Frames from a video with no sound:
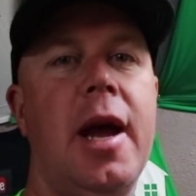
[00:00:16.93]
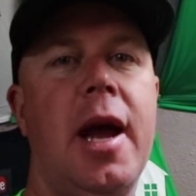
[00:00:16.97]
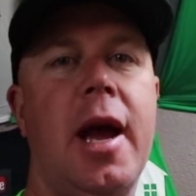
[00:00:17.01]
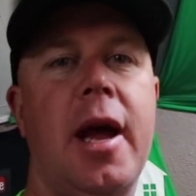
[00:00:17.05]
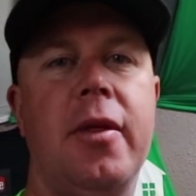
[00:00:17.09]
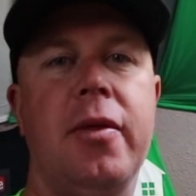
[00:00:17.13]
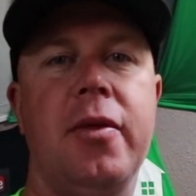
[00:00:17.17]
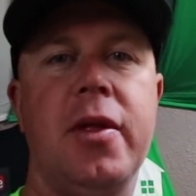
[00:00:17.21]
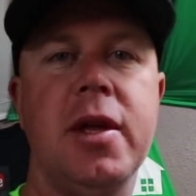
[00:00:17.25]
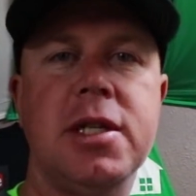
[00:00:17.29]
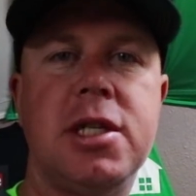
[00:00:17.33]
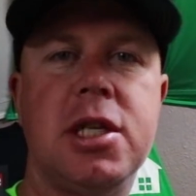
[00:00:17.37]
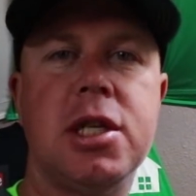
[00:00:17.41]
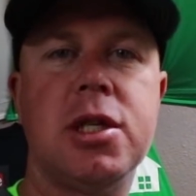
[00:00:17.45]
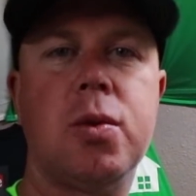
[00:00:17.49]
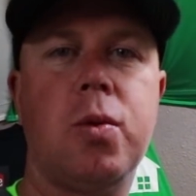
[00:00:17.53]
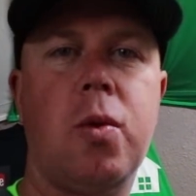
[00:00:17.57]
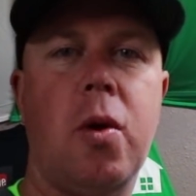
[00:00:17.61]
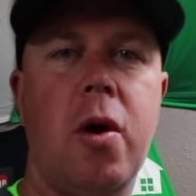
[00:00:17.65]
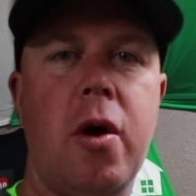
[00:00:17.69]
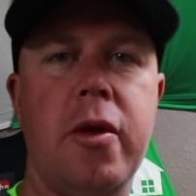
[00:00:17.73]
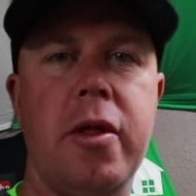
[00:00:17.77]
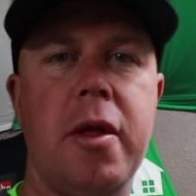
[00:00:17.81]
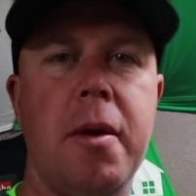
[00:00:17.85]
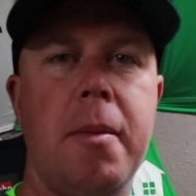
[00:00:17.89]
And this is
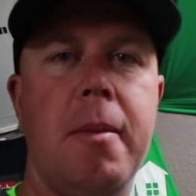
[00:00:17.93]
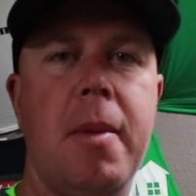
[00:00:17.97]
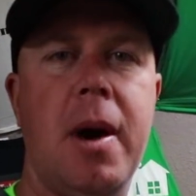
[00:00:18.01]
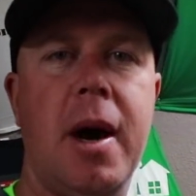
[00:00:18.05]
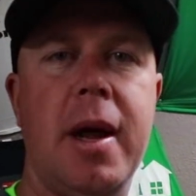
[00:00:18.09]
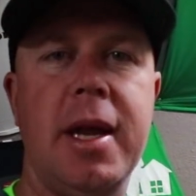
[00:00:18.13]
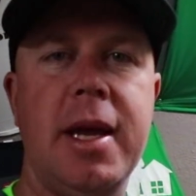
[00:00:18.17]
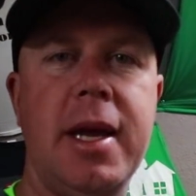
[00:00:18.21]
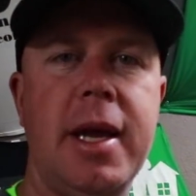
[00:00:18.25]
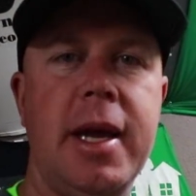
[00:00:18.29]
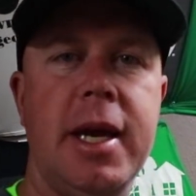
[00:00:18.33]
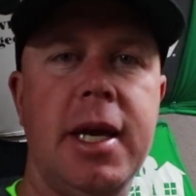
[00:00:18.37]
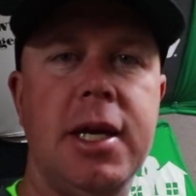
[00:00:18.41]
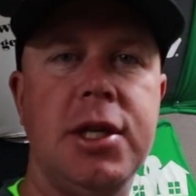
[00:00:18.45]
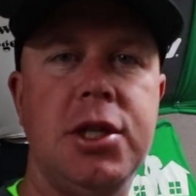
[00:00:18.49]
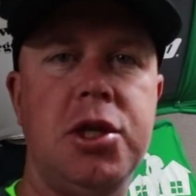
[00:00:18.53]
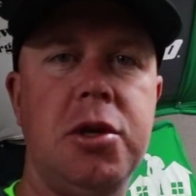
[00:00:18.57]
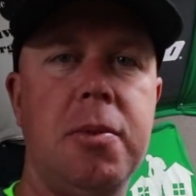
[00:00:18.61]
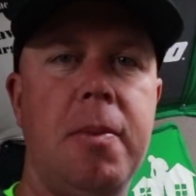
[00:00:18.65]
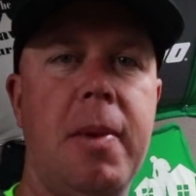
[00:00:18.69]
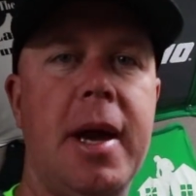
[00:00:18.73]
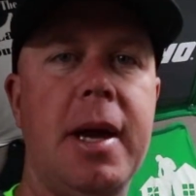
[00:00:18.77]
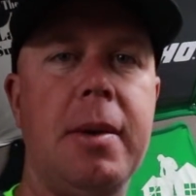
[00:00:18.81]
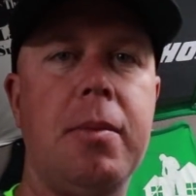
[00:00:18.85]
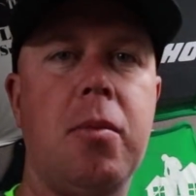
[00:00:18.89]
where the money is.
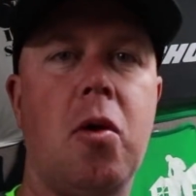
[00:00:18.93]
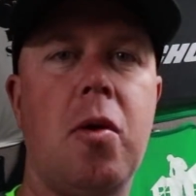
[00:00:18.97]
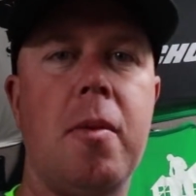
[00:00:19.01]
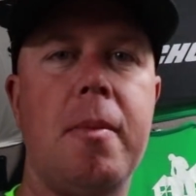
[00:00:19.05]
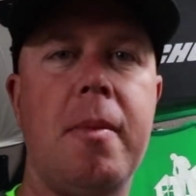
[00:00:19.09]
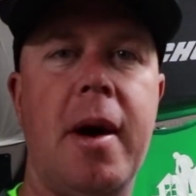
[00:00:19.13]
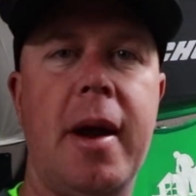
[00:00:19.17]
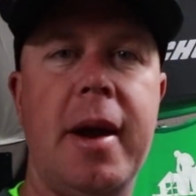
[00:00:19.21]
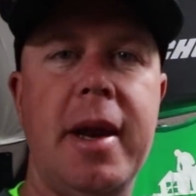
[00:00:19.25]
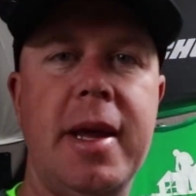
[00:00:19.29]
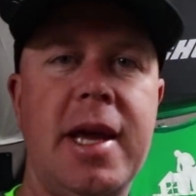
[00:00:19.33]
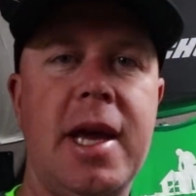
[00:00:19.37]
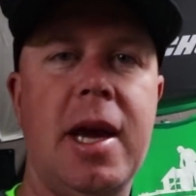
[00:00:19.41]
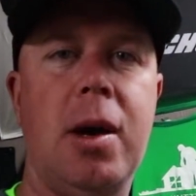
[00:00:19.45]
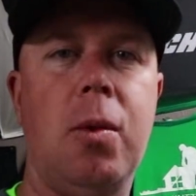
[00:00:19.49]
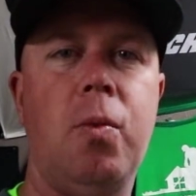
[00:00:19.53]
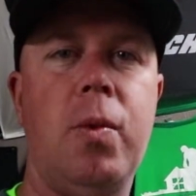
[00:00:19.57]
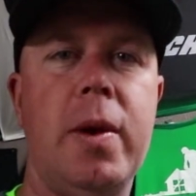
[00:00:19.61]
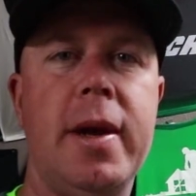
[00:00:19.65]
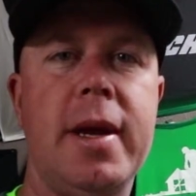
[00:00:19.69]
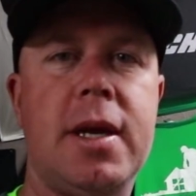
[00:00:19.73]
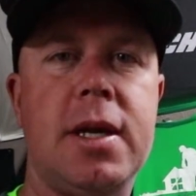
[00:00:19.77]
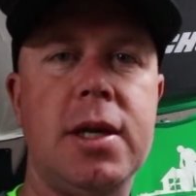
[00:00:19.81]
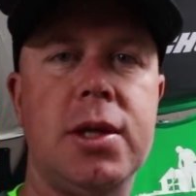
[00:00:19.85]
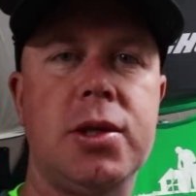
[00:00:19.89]
You make more money at
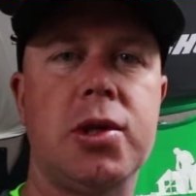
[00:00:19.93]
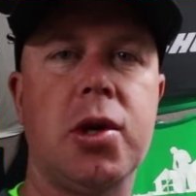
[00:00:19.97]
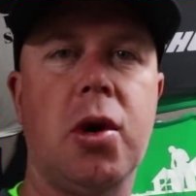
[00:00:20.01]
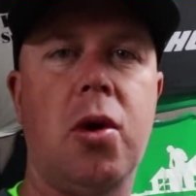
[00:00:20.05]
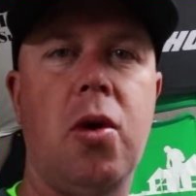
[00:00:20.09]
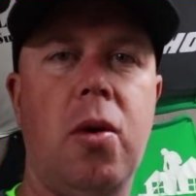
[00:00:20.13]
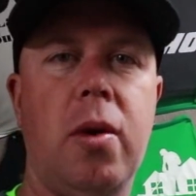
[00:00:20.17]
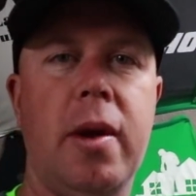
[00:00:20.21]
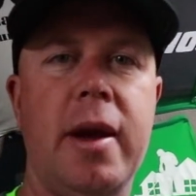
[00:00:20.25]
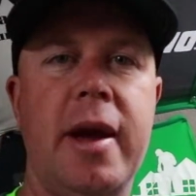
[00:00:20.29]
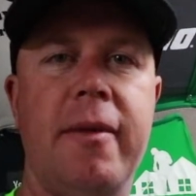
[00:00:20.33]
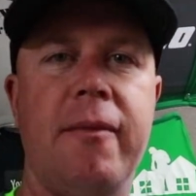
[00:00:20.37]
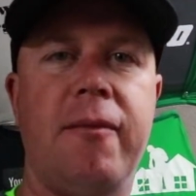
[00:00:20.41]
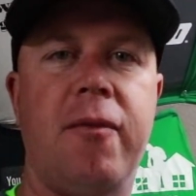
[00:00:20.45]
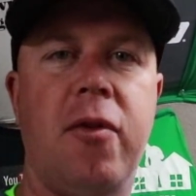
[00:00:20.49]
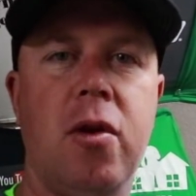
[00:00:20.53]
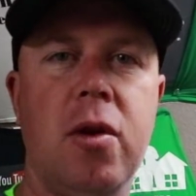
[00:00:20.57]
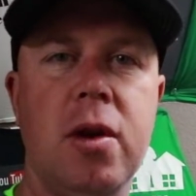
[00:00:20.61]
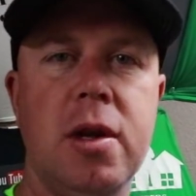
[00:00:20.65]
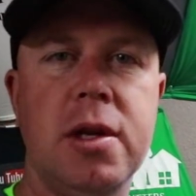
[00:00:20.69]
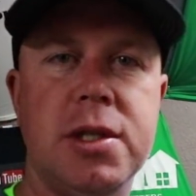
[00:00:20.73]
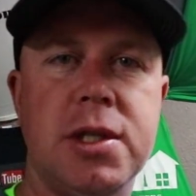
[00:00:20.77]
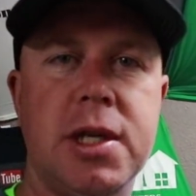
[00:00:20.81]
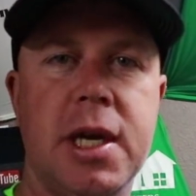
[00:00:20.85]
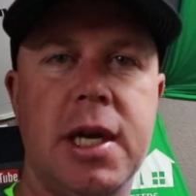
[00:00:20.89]
weed control and
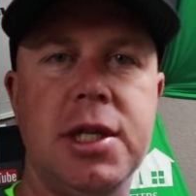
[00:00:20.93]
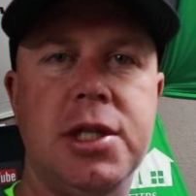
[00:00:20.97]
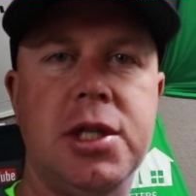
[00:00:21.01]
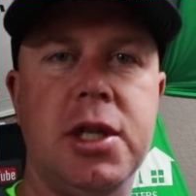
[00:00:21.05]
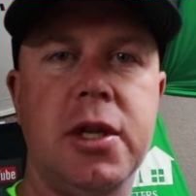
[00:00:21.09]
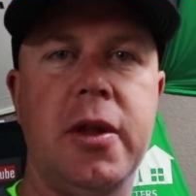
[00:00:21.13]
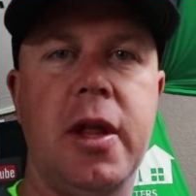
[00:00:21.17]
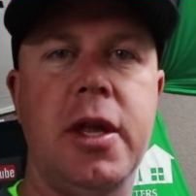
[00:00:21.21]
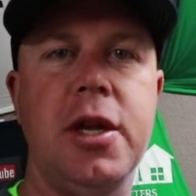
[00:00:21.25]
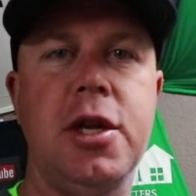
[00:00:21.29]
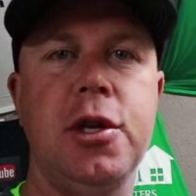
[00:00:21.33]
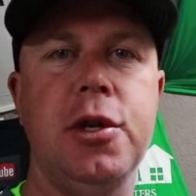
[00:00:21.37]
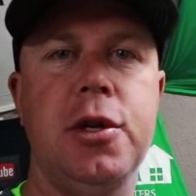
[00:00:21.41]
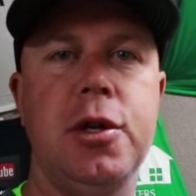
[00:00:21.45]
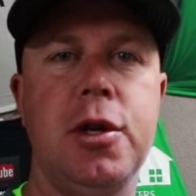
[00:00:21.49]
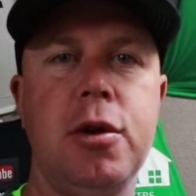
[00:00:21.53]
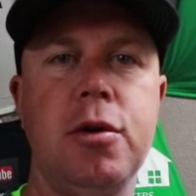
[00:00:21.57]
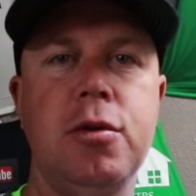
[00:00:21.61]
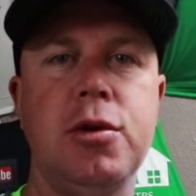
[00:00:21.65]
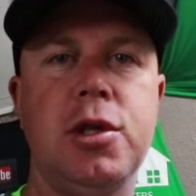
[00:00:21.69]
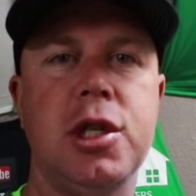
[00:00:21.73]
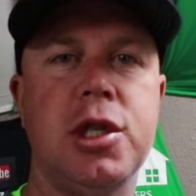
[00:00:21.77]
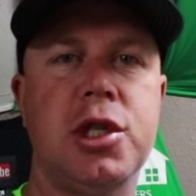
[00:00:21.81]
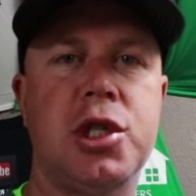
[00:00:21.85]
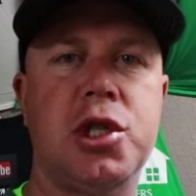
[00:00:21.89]
fertilization than you
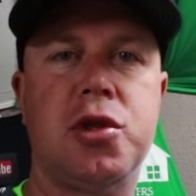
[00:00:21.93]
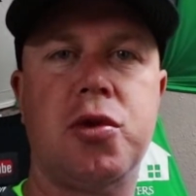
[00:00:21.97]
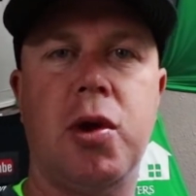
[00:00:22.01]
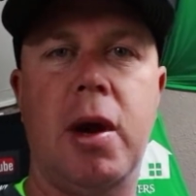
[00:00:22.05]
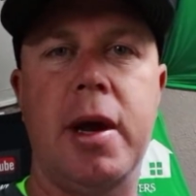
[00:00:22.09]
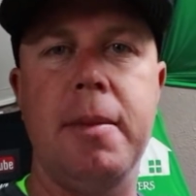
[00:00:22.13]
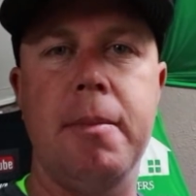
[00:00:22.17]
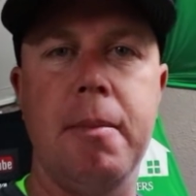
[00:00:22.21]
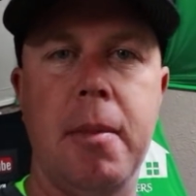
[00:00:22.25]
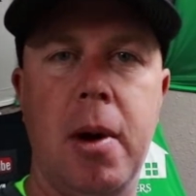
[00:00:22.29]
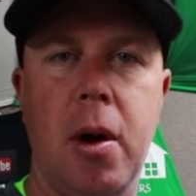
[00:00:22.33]
do just straight